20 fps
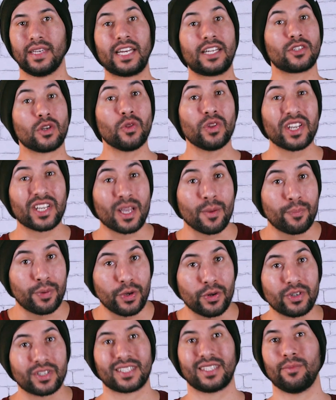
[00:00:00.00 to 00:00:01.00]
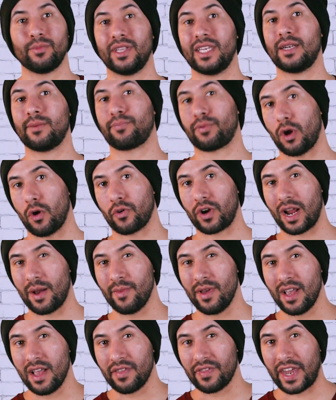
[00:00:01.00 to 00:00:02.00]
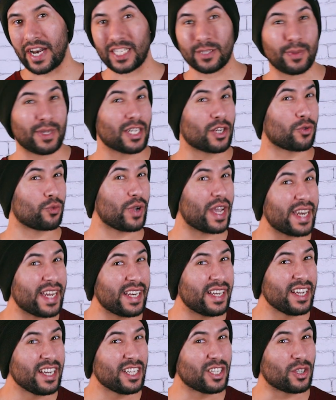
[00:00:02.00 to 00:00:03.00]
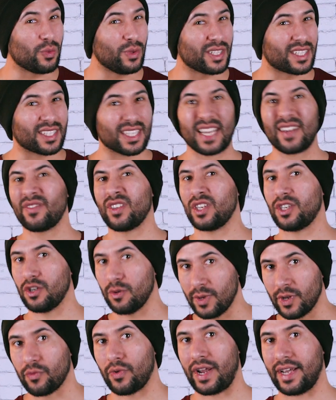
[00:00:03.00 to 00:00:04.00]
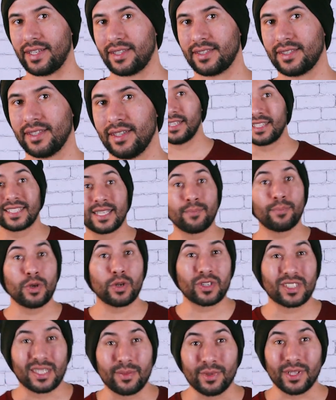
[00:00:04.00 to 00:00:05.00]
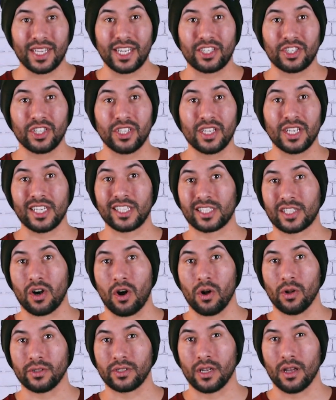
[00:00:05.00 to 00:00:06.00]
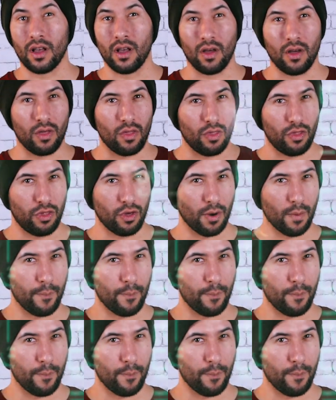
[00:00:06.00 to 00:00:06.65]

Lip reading: It is only a computer simulated program that has been created to enslave the human race. This computer simulation is called the